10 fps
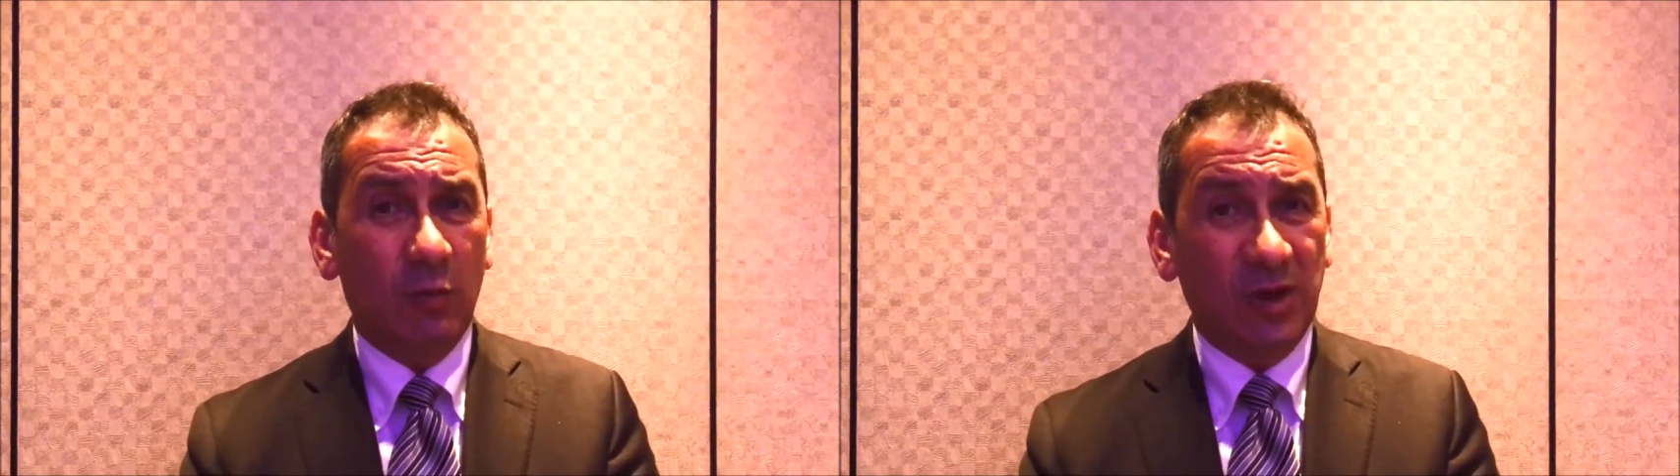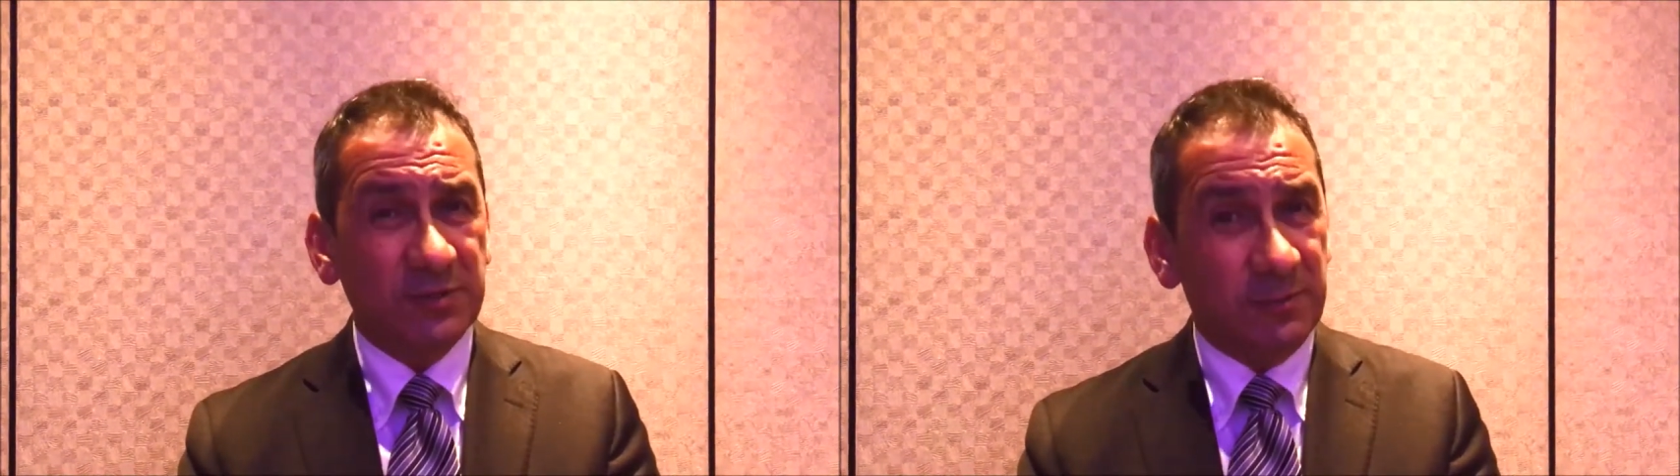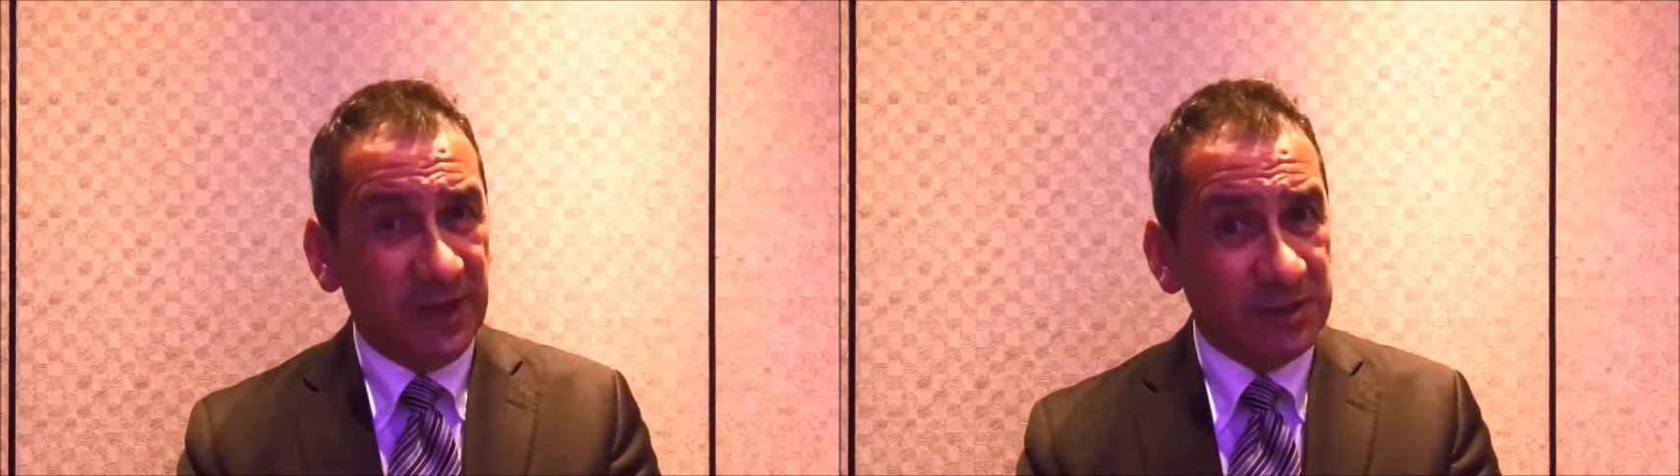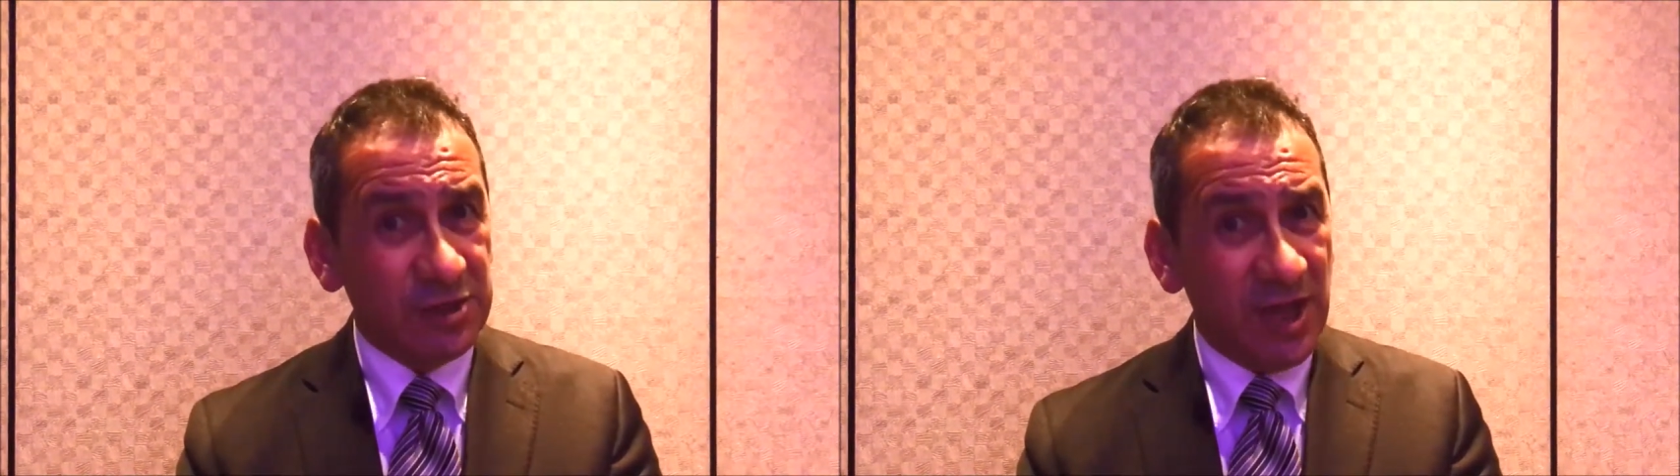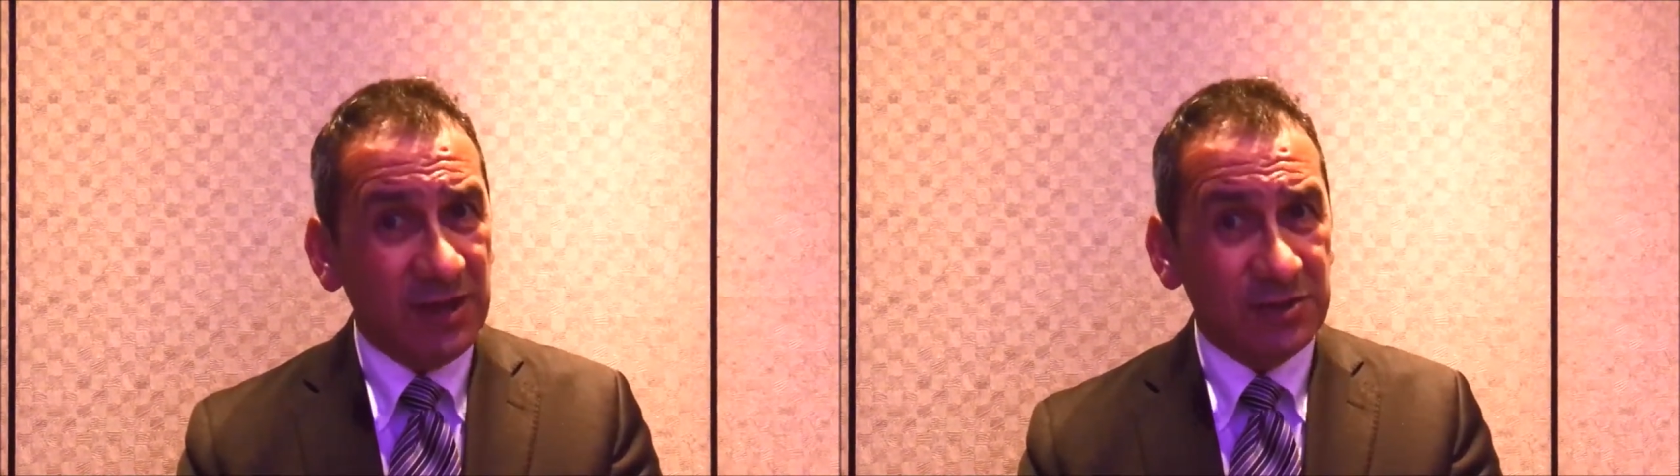whilst being
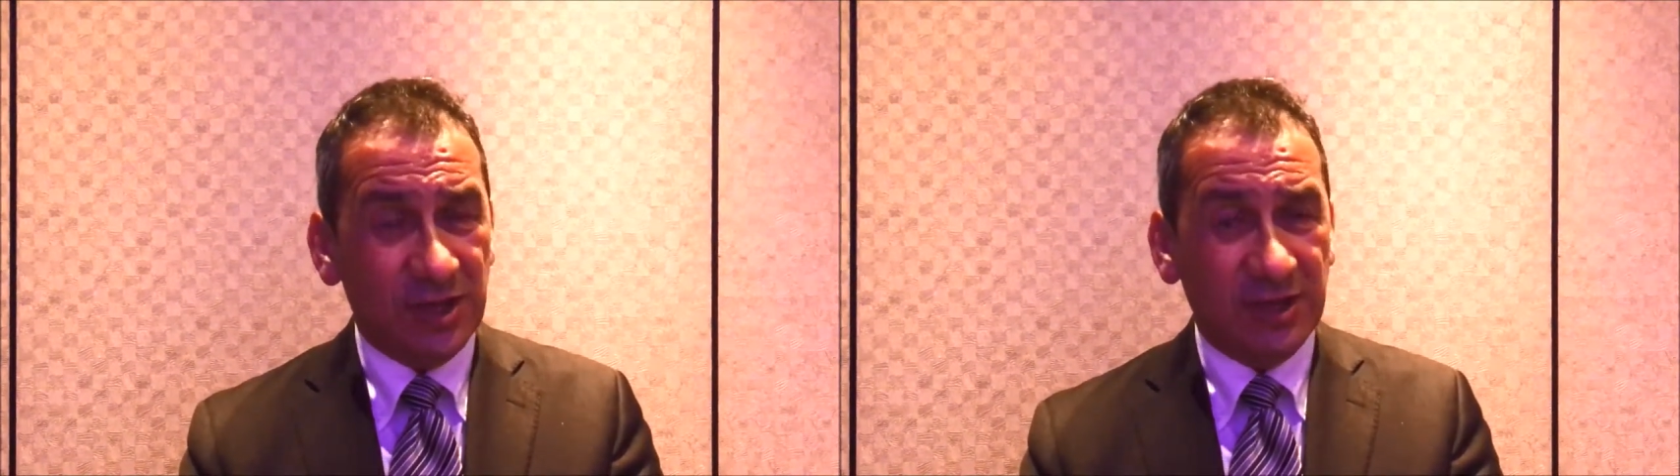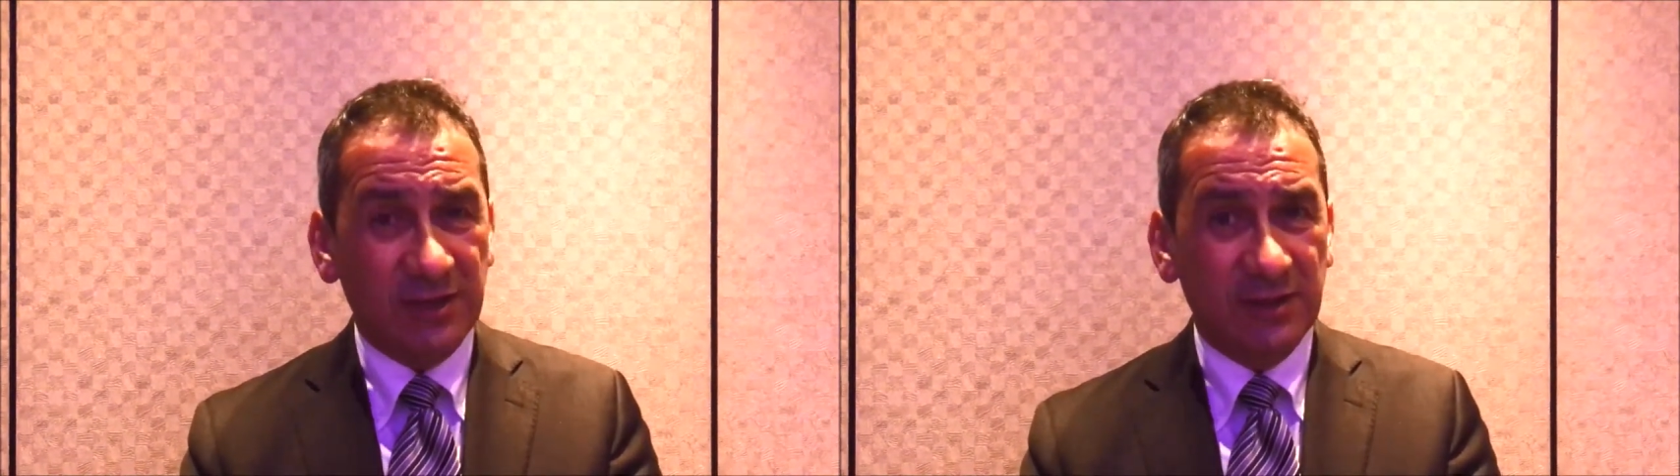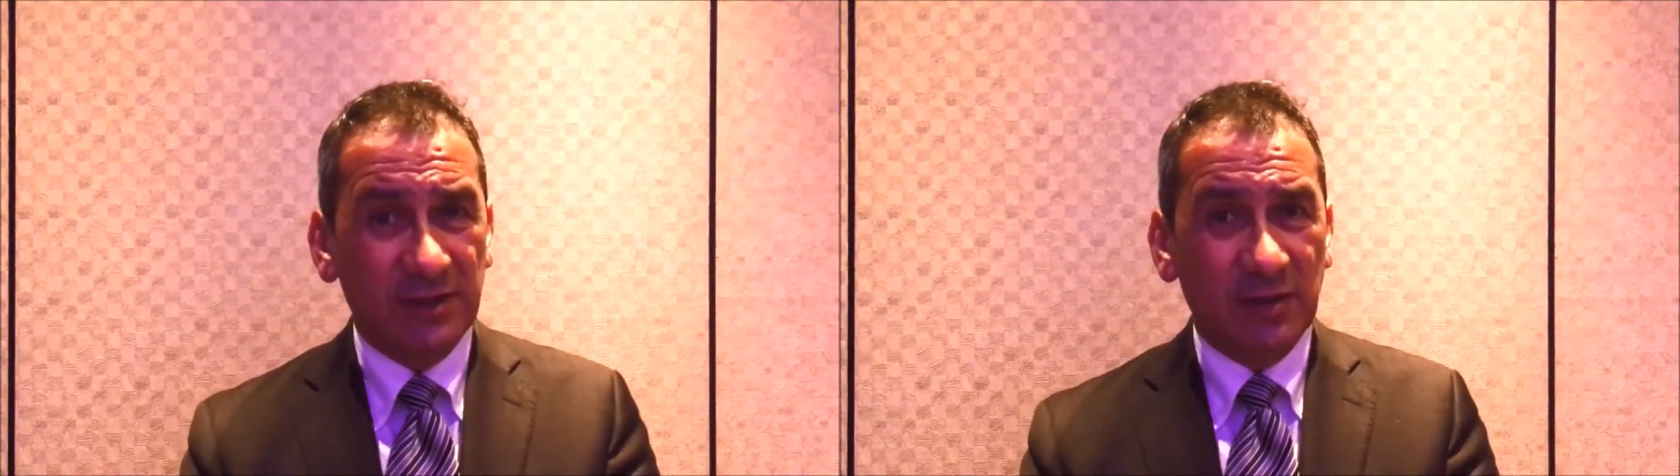challenging,